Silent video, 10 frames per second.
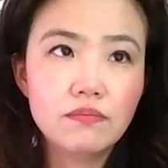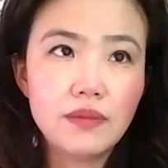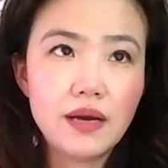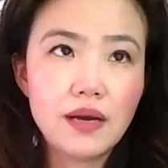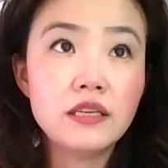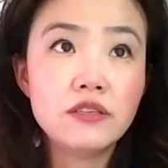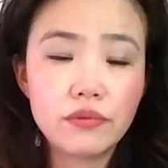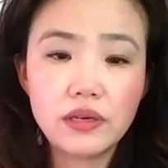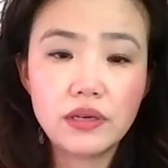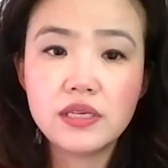at least
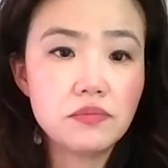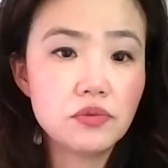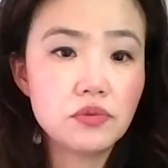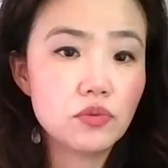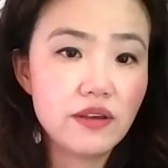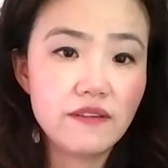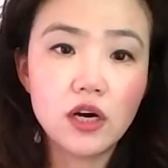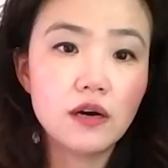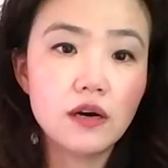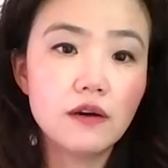3 teams were
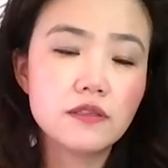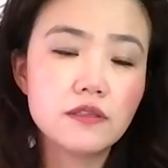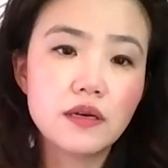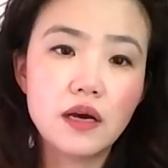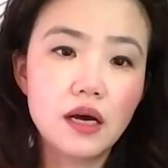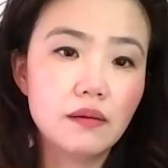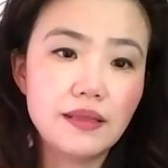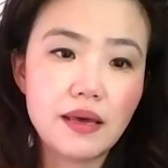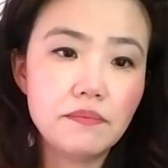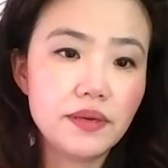involved.
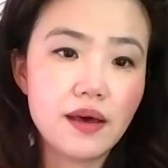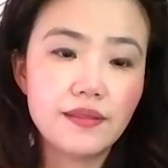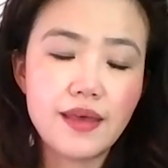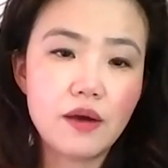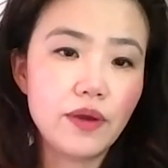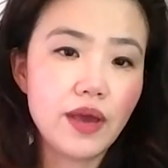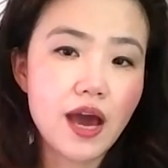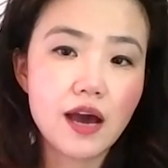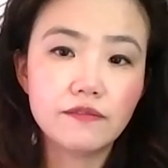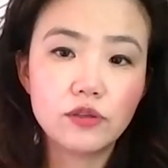And then beyond that, we
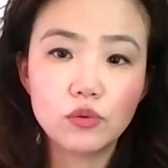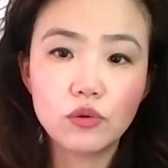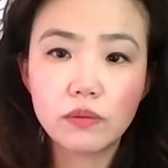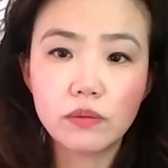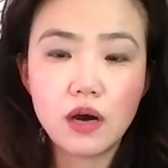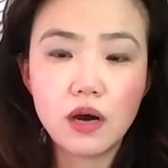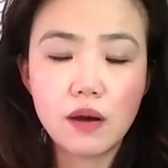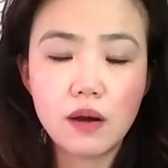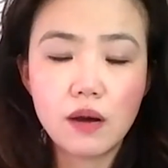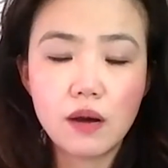have the model
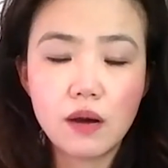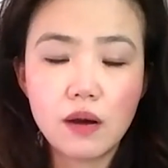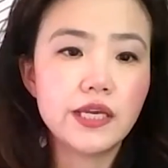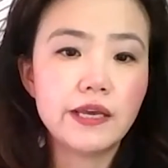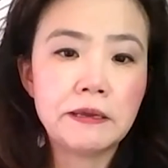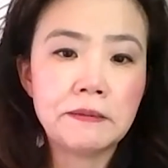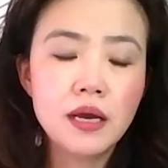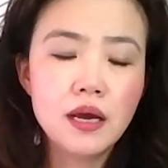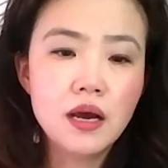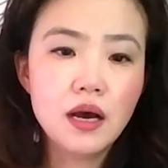operations team.
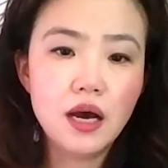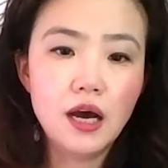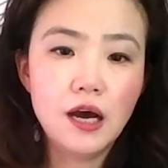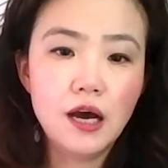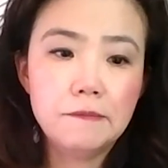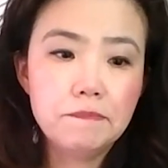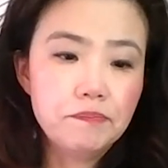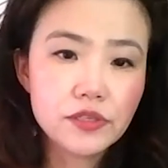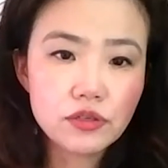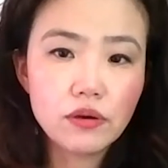
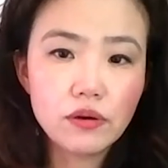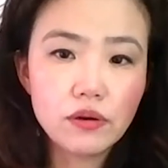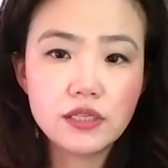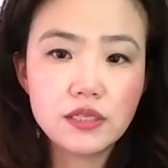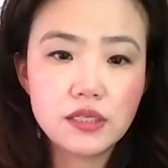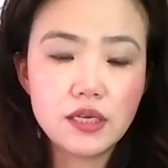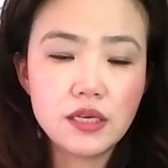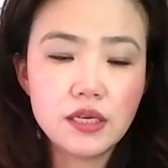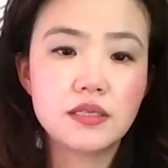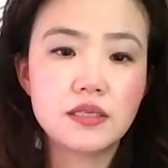So
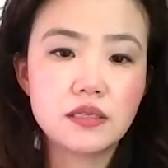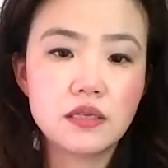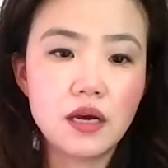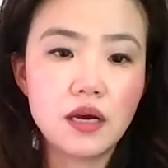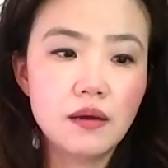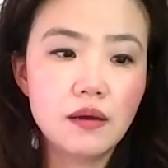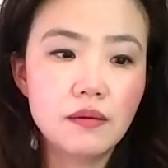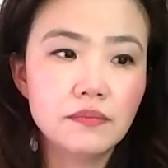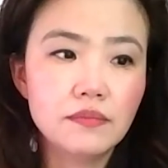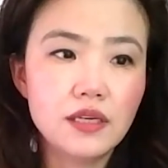it's
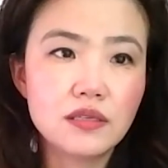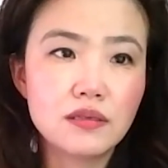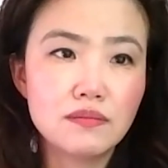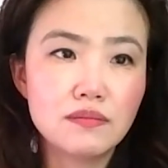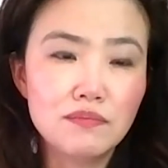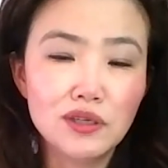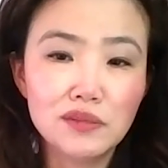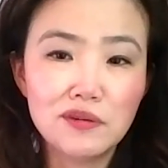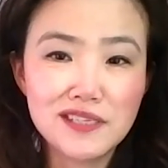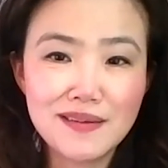
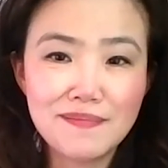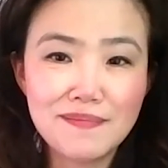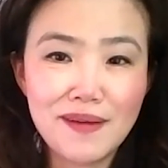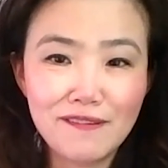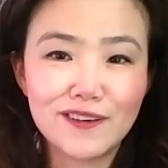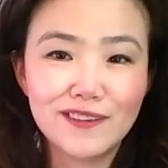multiple team effort.